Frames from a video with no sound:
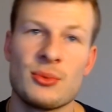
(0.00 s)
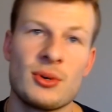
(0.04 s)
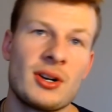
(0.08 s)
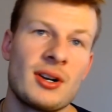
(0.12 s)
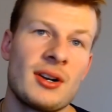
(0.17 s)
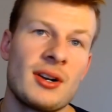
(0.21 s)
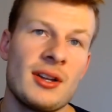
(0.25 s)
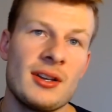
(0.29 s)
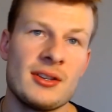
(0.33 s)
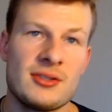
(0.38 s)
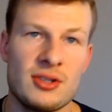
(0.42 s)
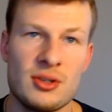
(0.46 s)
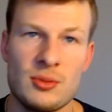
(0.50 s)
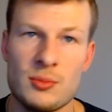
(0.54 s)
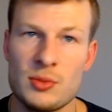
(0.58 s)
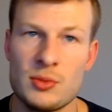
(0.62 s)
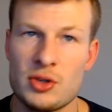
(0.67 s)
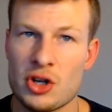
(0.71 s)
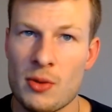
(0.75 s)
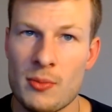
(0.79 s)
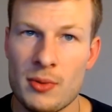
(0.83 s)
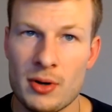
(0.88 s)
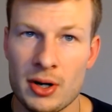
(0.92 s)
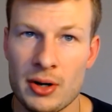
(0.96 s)
We're going to assume
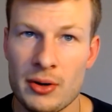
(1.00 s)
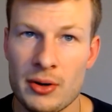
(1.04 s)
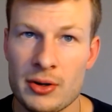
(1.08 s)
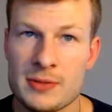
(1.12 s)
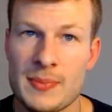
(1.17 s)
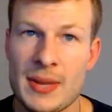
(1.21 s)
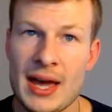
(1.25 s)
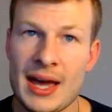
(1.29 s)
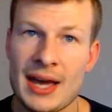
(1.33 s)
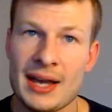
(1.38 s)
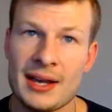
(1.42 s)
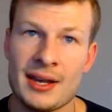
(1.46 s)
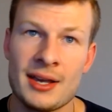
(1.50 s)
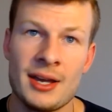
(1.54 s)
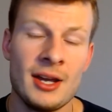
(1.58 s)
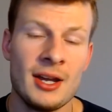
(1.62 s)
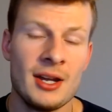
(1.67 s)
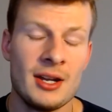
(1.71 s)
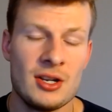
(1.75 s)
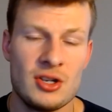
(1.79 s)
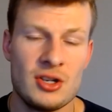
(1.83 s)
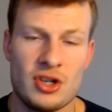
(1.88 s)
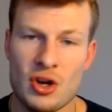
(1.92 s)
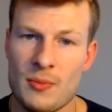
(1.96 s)
Joe Burrow is back,
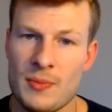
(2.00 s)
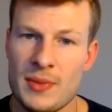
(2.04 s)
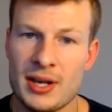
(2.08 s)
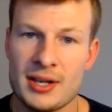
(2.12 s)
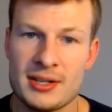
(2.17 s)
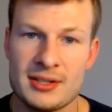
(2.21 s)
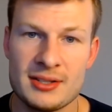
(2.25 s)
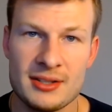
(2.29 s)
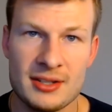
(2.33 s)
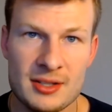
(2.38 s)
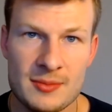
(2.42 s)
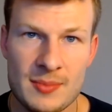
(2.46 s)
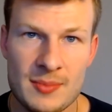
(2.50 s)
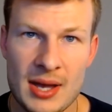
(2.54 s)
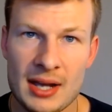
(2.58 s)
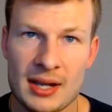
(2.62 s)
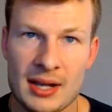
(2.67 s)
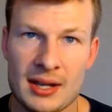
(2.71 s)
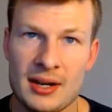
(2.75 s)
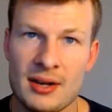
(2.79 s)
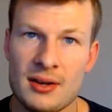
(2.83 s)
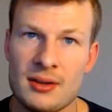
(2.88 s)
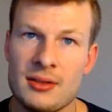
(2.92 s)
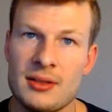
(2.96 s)
Joe Mixon is back
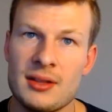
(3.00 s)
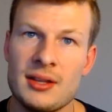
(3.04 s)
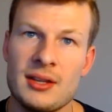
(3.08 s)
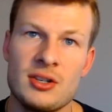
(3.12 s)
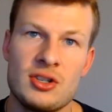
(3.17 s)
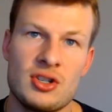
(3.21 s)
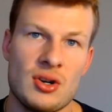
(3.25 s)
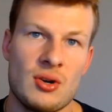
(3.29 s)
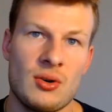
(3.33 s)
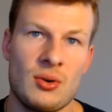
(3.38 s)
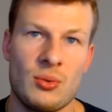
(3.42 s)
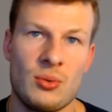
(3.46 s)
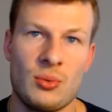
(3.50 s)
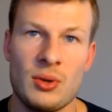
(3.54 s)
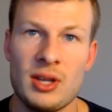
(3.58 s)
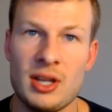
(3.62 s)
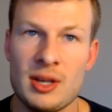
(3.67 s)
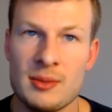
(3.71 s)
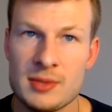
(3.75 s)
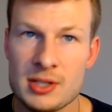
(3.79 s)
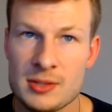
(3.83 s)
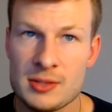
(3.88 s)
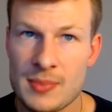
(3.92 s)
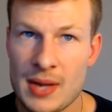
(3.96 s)
and healthy, Jonah
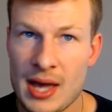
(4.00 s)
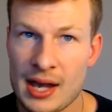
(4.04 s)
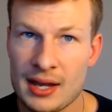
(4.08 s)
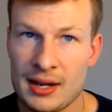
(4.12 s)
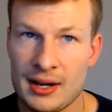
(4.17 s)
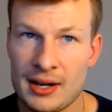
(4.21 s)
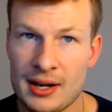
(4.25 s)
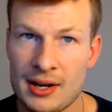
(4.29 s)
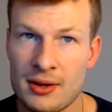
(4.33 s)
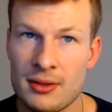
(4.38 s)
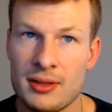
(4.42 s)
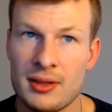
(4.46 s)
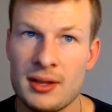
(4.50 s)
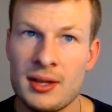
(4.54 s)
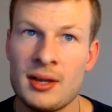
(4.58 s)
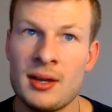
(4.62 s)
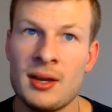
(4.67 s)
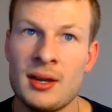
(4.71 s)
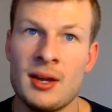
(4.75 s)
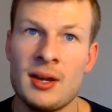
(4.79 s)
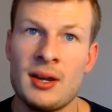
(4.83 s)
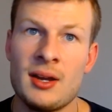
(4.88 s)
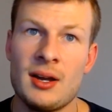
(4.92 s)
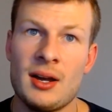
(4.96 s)
Williams is back and healthy,
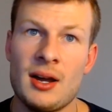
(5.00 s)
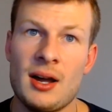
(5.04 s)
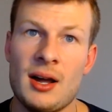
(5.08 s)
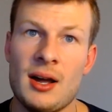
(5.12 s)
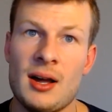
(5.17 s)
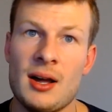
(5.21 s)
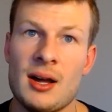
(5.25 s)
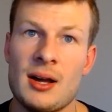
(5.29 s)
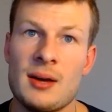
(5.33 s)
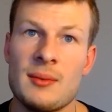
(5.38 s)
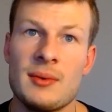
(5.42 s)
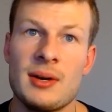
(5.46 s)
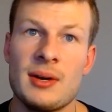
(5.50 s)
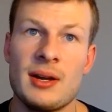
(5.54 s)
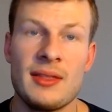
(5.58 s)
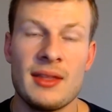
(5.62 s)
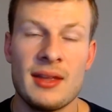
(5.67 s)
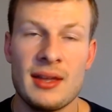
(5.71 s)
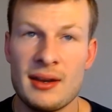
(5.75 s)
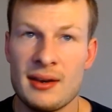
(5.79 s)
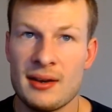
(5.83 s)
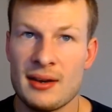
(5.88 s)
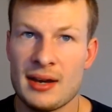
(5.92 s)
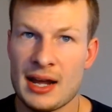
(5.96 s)
and
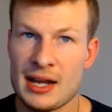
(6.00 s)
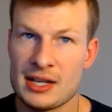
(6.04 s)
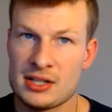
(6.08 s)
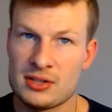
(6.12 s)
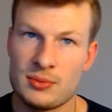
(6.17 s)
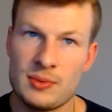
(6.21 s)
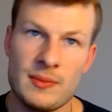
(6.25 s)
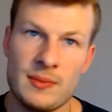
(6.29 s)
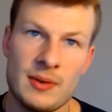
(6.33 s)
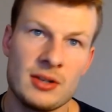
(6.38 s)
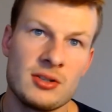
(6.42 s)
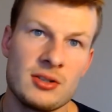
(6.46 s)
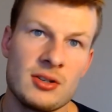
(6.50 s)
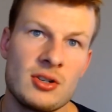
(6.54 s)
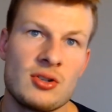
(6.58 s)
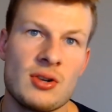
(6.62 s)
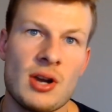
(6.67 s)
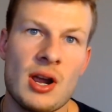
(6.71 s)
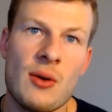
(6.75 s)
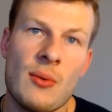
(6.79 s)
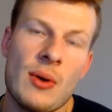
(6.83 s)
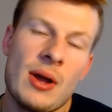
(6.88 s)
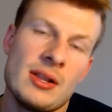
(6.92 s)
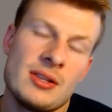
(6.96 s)
then, as we mentioned,
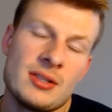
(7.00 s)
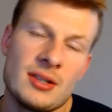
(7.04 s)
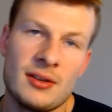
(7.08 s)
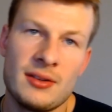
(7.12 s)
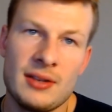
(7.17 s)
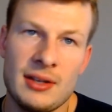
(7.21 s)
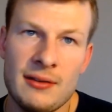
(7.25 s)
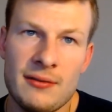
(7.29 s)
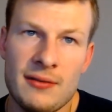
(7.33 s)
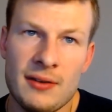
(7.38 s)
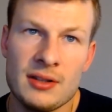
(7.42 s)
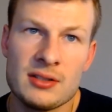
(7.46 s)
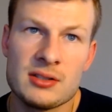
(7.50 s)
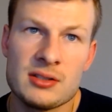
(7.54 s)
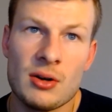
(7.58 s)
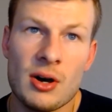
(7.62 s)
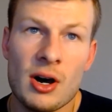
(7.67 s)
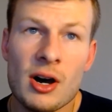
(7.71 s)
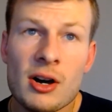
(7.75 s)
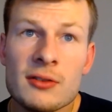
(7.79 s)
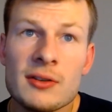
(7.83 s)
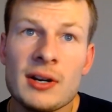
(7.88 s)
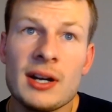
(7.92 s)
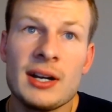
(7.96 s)
Trey Wayne's on defense. So
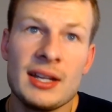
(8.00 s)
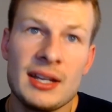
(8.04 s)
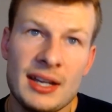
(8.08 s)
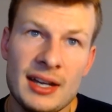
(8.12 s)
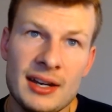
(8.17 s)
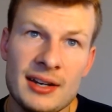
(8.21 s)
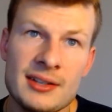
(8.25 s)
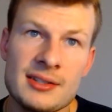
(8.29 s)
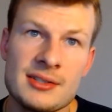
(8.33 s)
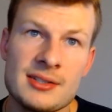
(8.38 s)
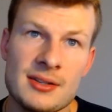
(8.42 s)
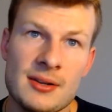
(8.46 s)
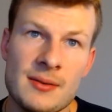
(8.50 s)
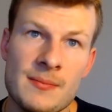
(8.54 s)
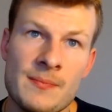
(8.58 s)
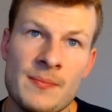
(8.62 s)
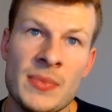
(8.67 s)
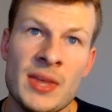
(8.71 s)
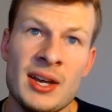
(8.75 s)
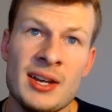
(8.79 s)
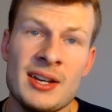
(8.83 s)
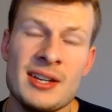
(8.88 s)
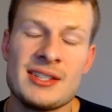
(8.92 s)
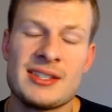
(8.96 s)
already getting
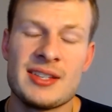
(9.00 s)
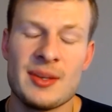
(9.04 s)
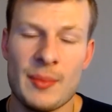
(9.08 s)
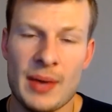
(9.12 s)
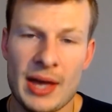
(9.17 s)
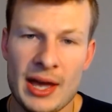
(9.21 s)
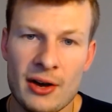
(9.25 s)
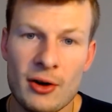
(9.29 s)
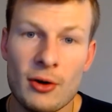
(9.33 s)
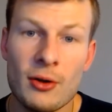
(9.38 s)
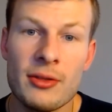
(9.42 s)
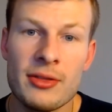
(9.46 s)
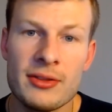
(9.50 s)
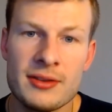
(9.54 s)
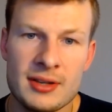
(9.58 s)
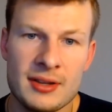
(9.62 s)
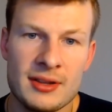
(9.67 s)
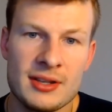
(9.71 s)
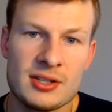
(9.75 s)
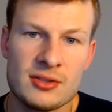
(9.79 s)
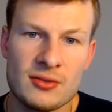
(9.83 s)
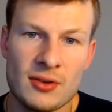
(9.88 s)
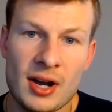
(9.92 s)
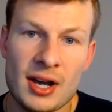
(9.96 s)
some health to
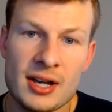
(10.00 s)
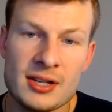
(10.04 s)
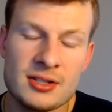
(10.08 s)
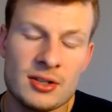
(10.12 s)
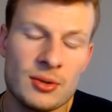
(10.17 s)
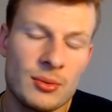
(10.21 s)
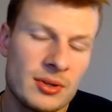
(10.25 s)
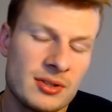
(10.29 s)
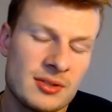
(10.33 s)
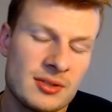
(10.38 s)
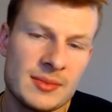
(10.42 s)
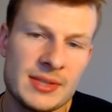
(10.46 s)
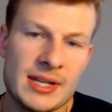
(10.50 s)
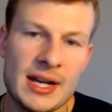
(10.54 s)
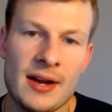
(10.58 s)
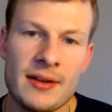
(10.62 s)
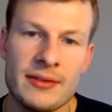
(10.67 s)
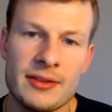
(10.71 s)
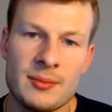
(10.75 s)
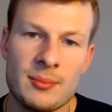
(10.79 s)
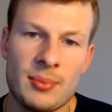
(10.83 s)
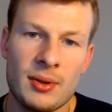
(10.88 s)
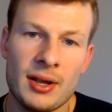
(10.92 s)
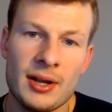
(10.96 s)
this roster with some
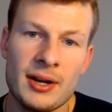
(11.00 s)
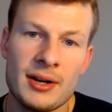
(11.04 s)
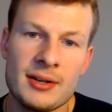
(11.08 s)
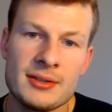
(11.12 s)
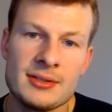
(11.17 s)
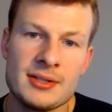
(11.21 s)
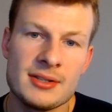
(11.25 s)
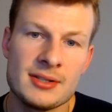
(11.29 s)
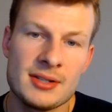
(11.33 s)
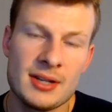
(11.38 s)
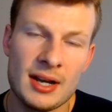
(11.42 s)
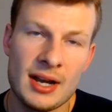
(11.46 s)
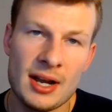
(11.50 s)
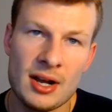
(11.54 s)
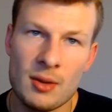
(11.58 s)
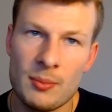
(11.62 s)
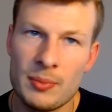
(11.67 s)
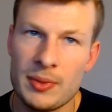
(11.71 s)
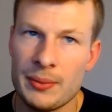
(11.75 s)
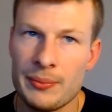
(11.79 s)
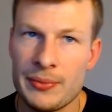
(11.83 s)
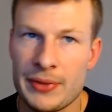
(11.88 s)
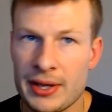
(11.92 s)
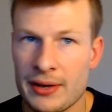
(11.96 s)
talented players is going to help
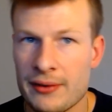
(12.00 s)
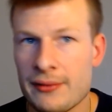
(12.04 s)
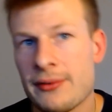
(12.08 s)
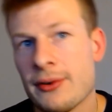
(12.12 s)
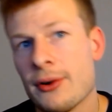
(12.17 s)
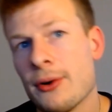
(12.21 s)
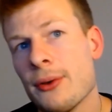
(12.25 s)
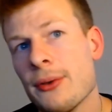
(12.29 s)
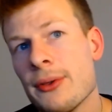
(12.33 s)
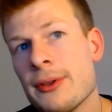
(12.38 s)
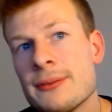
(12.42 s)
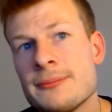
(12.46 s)
them tenfold.